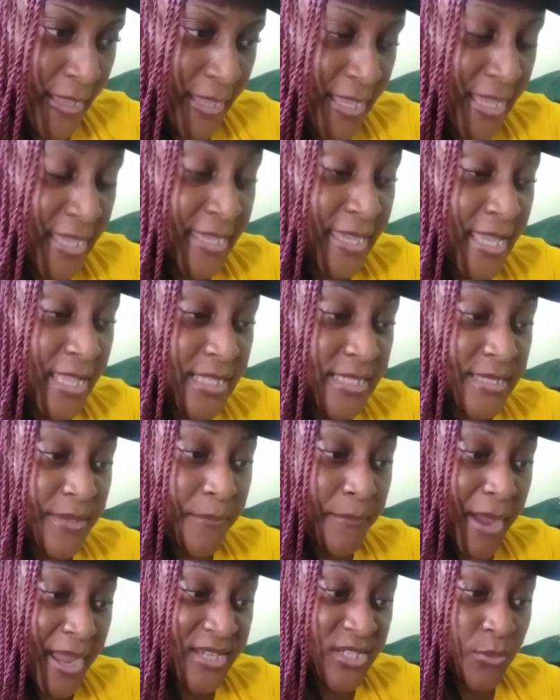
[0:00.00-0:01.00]
He kills
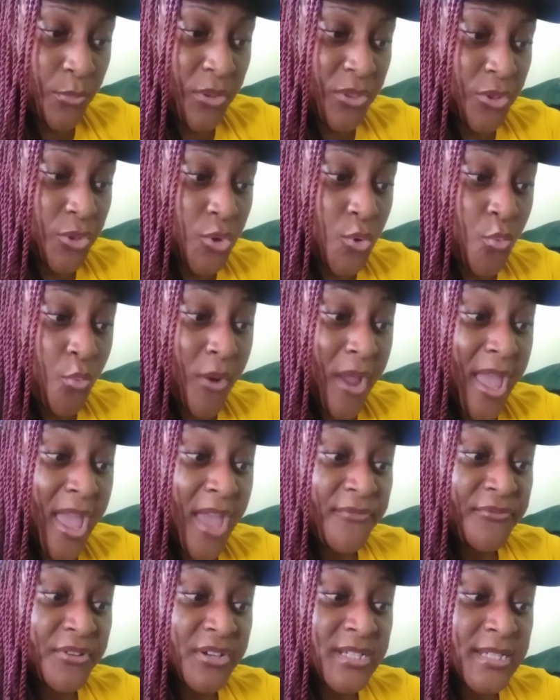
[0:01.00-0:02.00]
the mighty with no
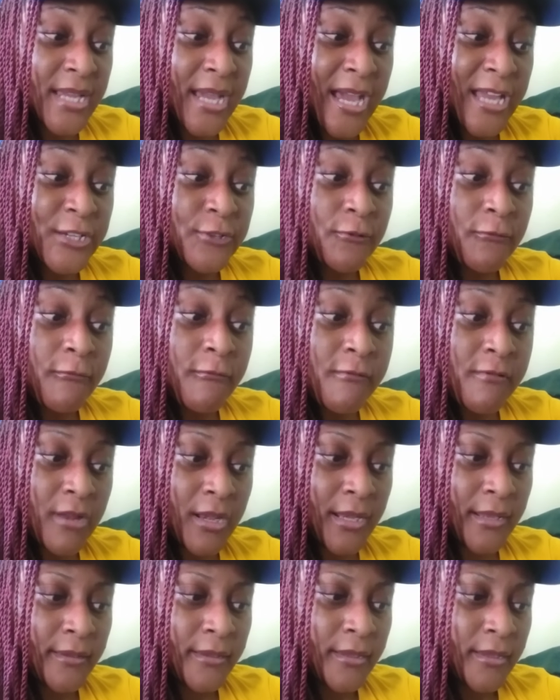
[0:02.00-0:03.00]
effort at
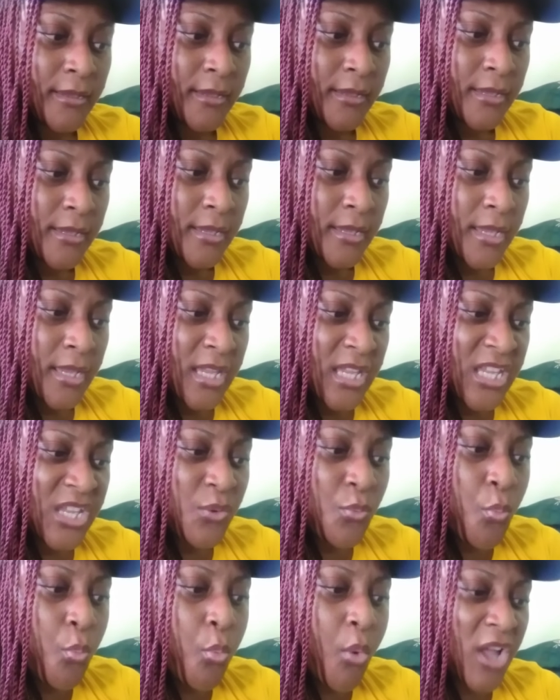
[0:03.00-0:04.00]
all.
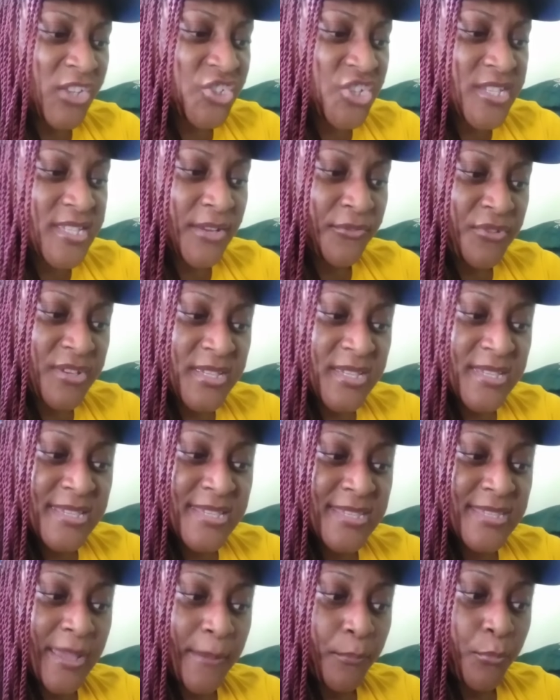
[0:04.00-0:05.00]
He watches every
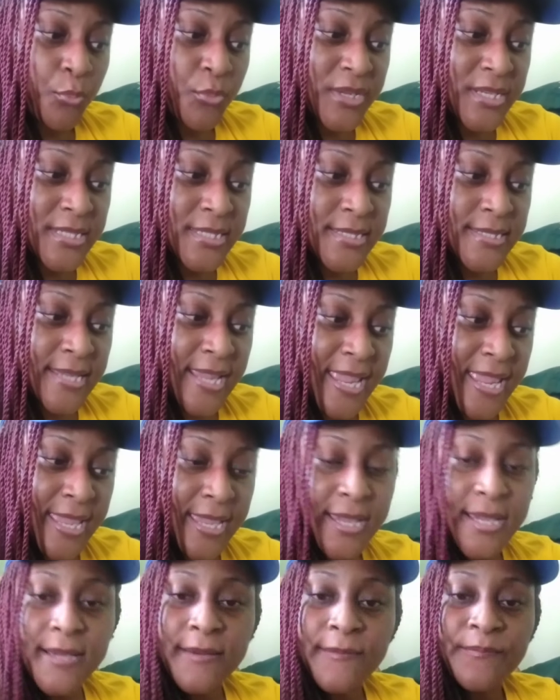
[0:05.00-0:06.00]
step we
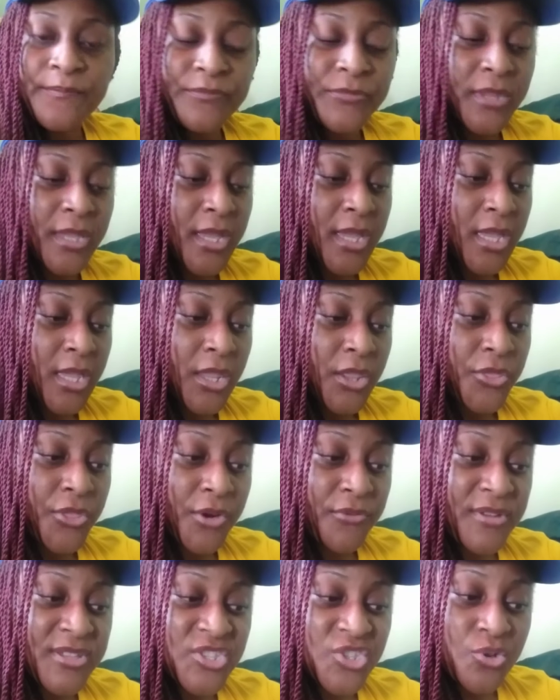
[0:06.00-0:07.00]
take.
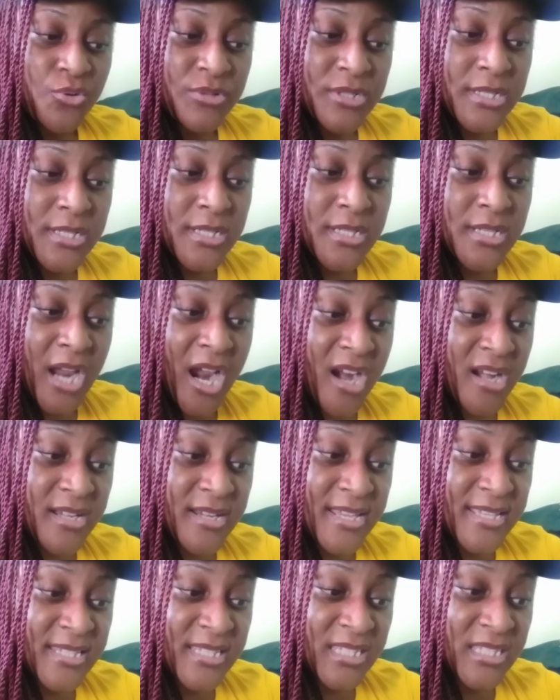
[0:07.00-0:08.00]
There is no
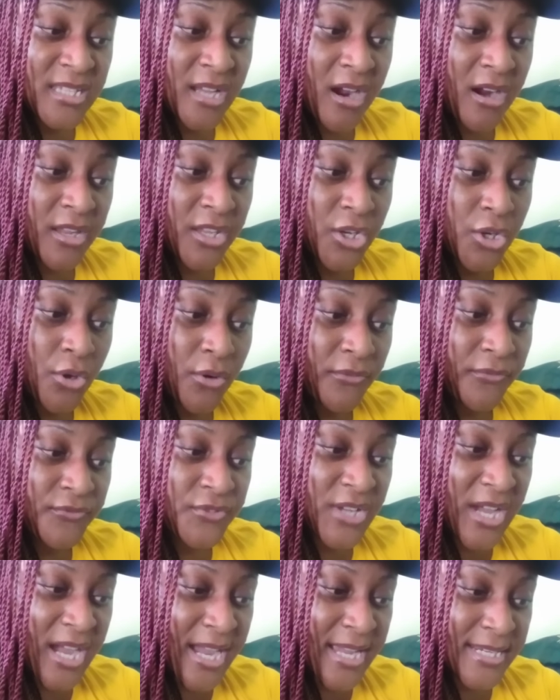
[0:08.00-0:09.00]
darkness dark
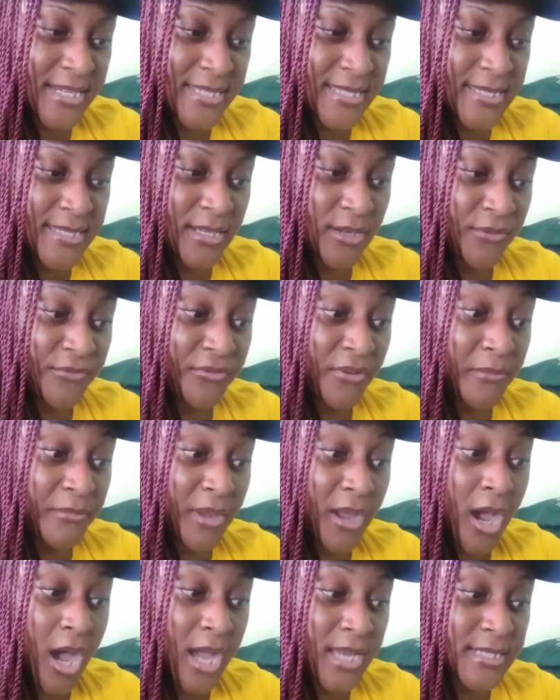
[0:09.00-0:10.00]
enough to hide a sinner
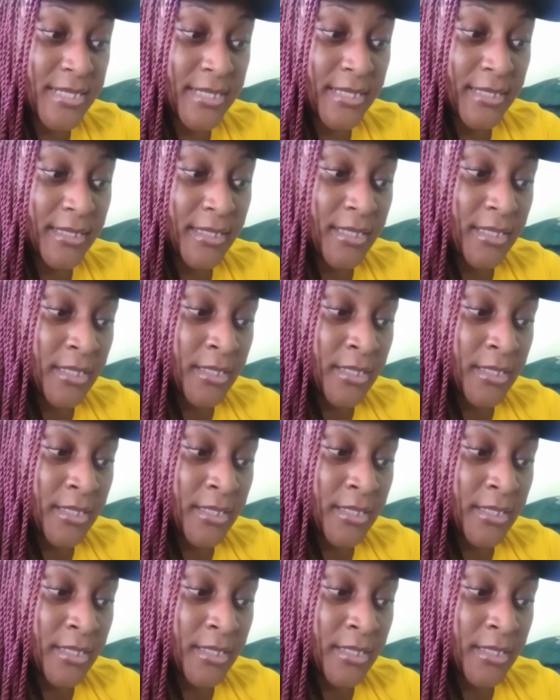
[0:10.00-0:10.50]
from God.